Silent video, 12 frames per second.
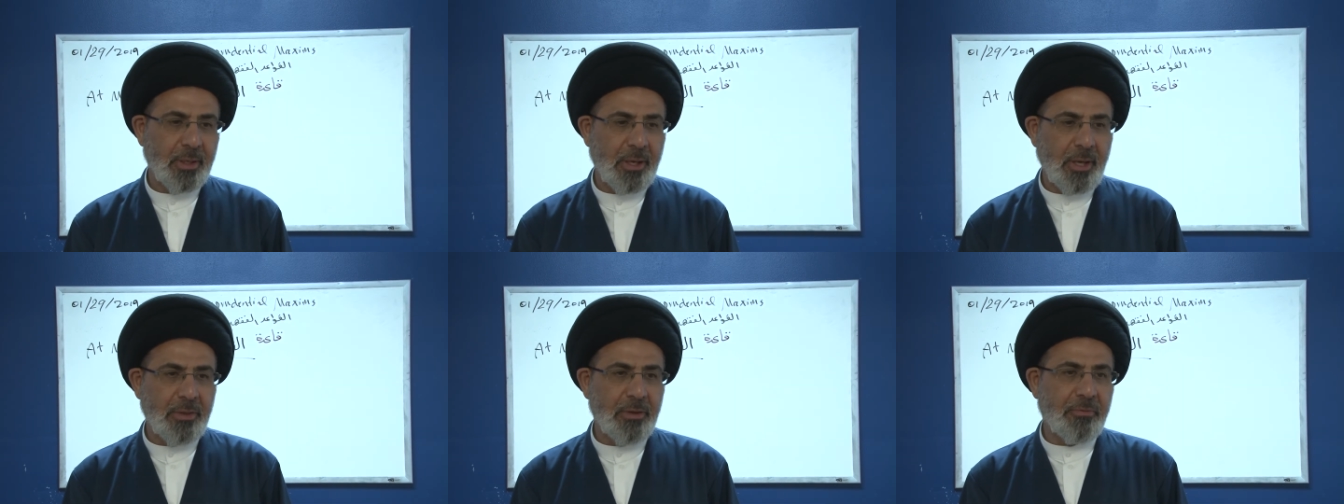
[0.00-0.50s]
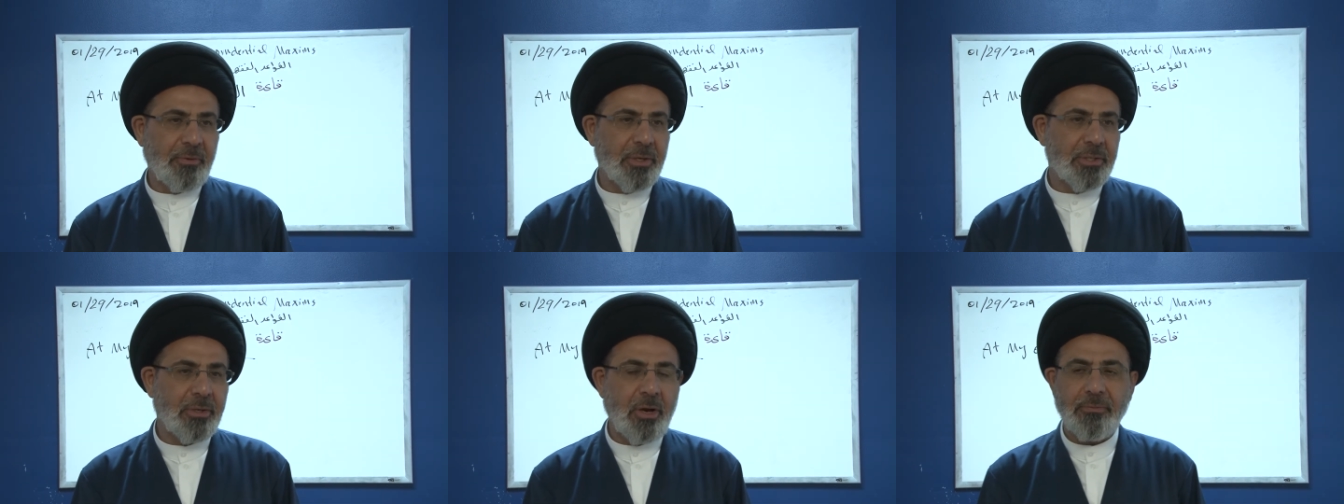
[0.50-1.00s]
And the
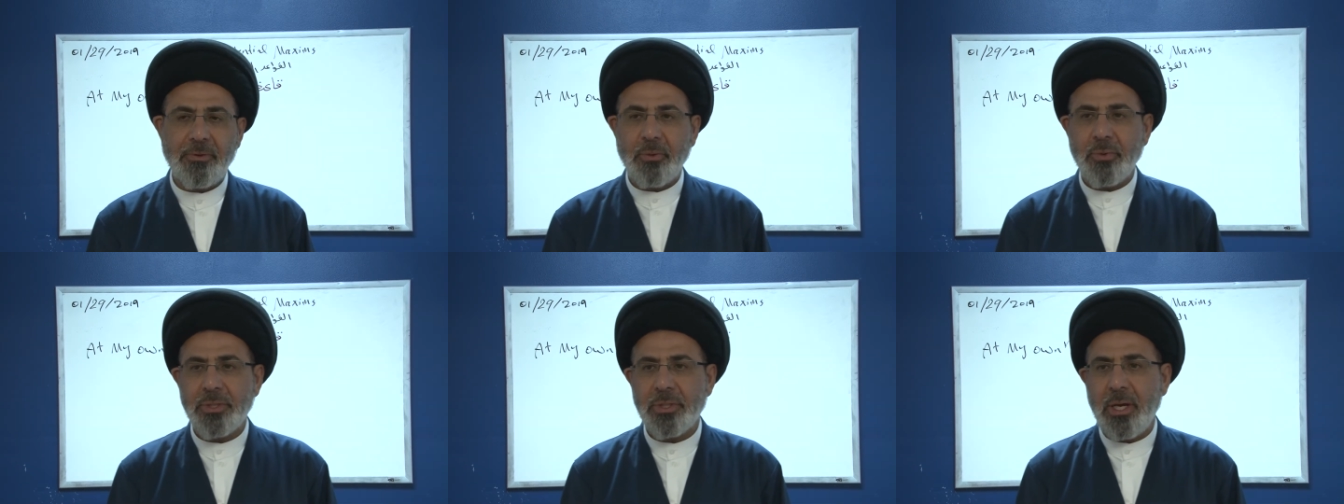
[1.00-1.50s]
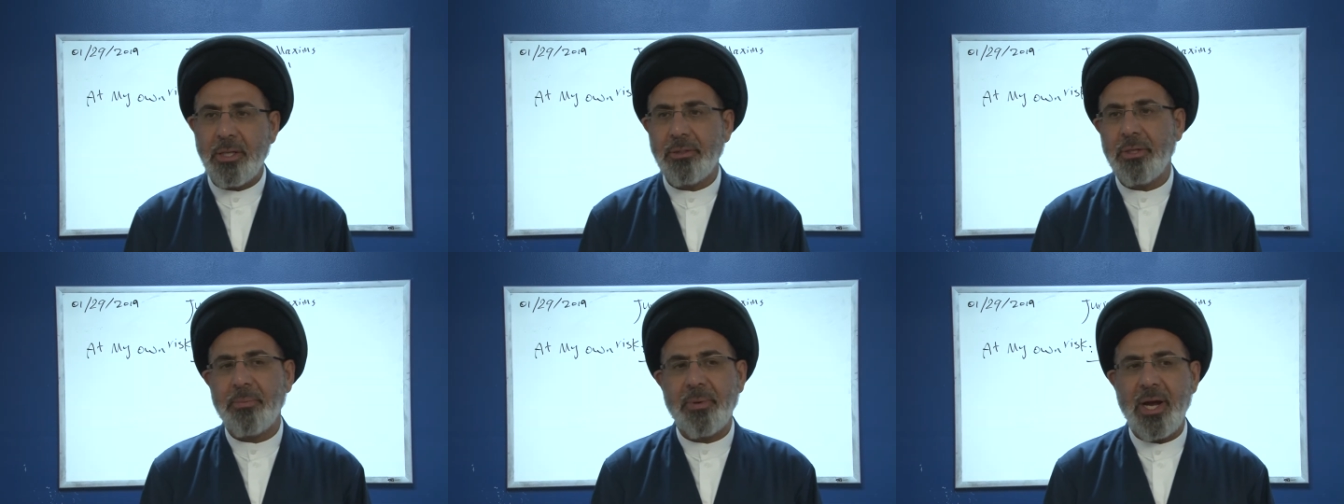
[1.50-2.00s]
first offer was
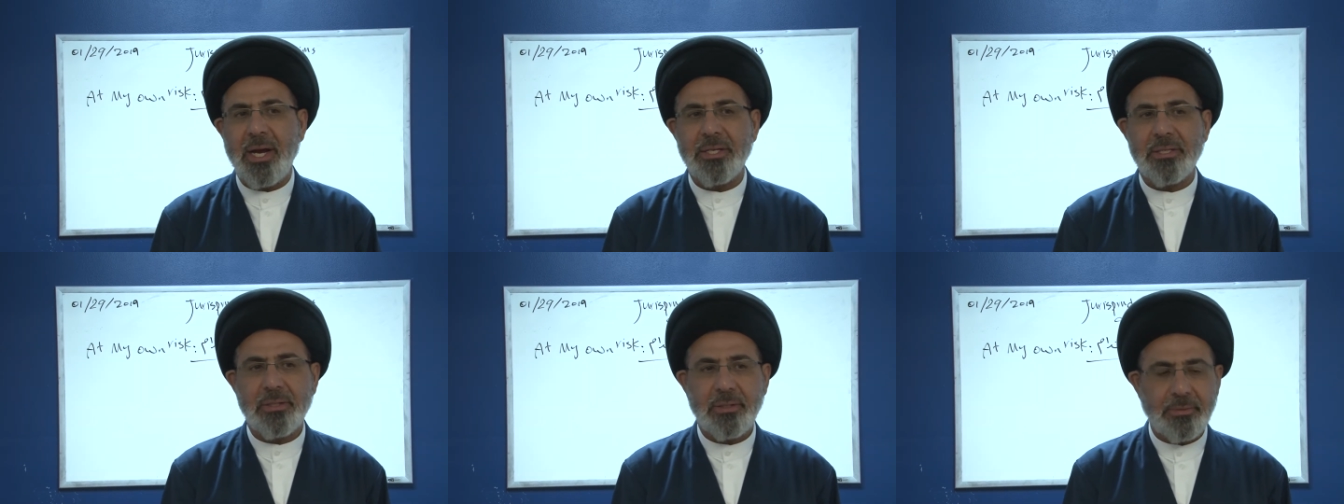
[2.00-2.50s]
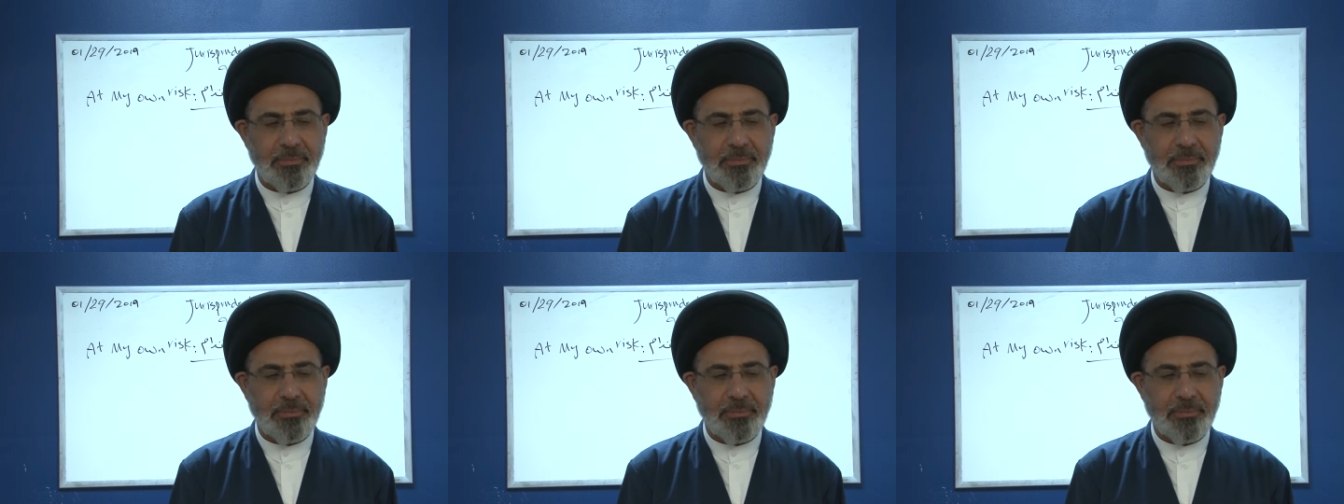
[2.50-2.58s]
underpriced.